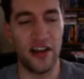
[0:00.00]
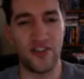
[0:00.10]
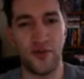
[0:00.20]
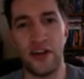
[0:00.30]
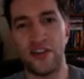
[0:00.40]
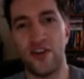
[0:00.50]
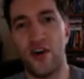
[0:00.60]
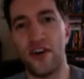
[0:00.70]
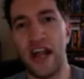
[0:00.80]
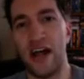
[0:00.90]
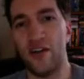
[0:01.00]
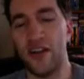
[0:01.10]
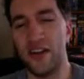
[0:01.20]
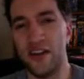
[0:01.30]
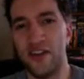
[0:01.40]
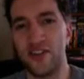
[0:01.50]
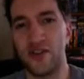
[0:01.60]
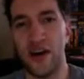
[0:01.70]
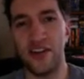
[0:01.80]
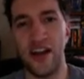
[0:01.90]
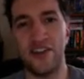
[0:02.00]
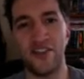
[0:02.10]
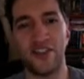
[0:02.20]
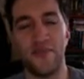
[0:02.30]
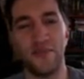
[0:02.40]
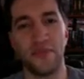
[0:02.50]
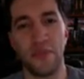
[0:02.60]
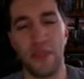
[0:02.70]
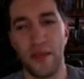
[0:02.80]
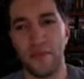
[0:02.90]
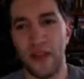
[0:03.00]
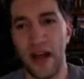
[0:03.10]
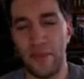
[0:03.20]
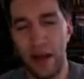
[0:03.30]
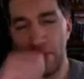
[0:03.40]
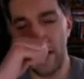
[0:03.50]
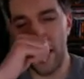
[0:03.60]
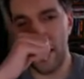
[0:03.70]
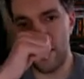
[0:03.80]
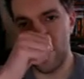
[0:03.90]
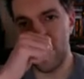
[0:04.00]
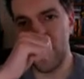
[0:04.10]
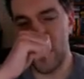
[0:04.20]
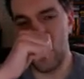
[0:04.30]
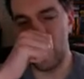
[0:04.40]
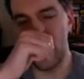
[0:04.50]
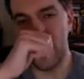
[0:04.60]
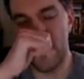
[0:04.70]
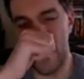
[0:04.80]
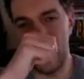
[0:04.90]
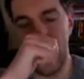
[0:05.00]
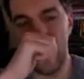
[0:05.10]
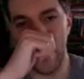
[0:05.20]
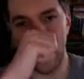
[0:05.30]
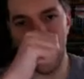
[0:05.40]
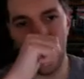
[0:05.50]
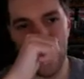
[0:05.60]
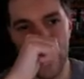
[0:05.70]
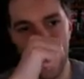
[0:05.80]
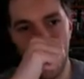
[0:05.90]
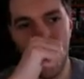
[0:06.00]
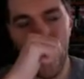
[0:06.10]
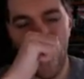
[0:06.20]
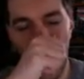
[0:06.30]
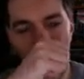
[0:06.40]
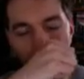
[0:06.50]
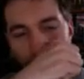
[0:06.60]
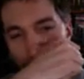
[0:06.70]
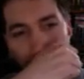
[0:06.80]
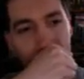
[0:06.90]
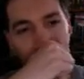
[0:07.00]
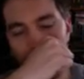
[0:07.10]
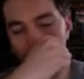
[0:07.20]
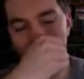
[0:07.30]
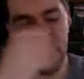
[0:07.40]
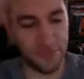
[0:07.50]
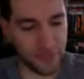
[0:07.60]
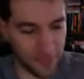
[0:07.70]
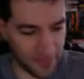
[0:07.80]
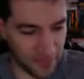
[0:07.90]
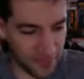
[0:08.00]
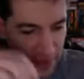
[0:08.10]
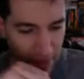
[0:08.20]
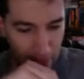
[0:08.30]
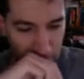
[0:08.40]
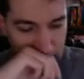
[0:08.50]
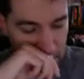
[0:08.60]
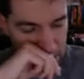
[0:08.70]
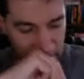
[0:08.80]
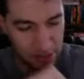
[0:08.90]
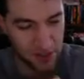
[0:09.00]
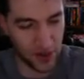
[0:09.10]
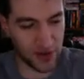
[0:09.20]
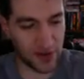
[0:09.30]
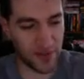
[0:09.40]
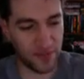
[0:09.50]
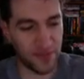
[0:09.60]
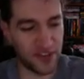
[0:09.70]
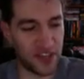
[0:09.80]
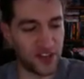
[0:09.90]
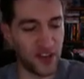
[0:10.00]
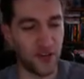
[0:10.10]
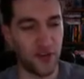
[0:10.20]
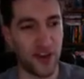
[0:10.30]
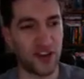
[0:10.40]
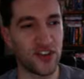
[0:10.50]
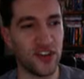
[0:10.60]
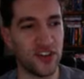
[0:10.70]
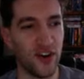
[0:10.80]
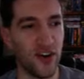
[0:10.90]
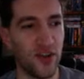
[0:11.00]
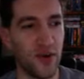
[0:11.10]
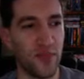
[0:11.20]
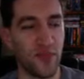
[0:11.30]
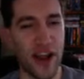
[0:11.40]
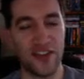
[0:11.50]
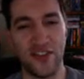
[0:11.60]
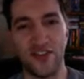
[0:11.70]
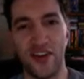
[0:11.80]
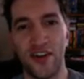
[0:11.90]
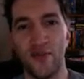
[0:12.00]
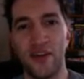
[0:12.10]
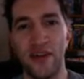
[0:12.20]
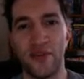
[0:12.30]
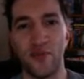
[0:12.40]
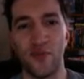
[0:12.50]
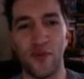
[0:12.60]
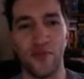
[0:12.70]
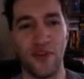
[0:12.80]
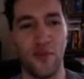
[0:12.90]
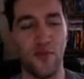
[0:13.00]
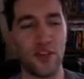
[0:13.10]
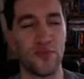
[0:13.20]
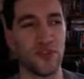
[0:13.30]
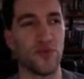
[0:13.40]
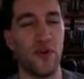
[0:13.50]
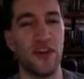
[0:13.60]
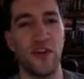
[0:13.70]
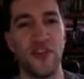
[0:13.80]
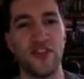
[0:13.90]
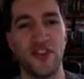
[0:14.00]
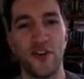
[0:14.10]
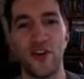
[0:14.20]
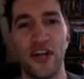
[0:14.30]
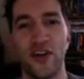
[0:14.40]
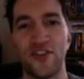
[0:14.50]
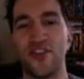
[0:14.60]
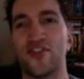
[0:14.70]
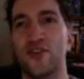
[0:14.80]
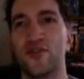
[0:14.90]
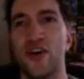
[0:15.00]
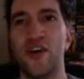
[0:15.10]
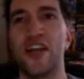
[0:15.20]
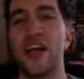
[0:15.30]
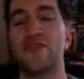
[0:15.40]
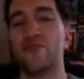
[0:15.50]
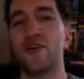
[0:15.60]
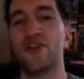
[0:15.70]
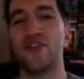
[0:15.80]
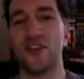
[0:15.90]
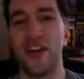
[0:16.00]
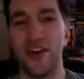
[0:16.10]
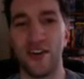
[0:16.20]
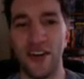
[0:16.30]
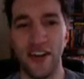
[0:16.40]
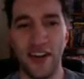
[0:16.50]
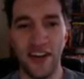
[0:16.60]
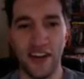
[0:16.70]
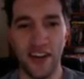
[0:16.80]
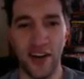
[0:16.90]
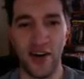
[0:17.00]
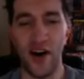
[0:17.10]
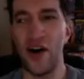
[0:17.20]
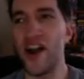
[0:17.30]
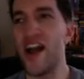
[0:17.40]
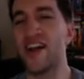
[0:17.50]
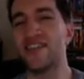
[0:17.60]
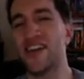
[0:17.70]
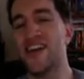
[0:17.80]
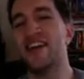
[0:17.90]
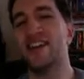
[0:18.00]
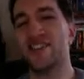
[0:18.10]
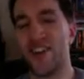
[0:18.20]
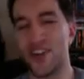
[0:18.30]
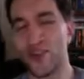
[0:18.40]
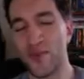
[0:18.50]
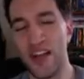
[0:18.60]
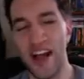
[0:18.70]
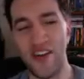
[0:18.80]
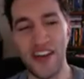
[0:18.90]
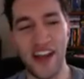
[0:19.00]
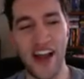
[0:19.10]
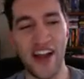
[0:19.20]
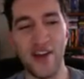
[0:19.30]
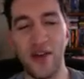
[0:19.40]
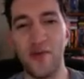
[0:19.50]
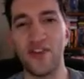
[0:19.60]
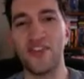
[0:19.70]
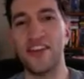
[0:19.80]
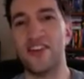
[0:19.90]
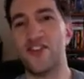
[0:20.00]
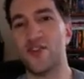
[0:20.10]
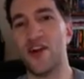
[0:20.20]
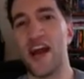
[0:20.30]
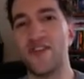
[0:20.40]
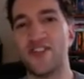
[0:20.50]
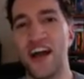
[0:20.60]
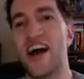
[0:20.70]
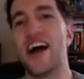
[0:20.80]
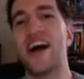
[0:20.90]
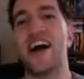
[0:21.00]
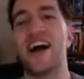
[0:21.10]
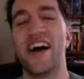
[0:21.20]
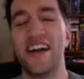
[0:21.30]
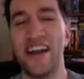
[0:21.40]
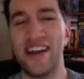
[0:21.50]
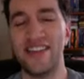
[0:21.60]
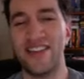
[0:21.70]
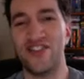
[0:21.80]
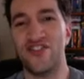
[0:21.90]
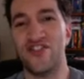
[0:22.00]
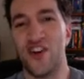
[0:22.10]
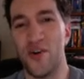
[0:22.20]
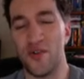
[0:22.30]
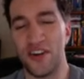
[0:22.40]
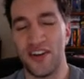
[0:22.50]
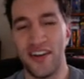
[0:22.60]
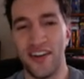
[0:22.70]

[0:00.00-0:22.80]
as a way to taunt Allie. So I play it off as a joke for the Team Allie stuff. It's like, oh, she's so freakishly tall. But Braxton Sutter would never whisper sweet nothings in her ear. She's so tall he can't even reach her ear. Yeah, see, Sutter's with Allie. Yeah, I knew he wasn't into giraffes. Ha ha ha ha. It's a joke.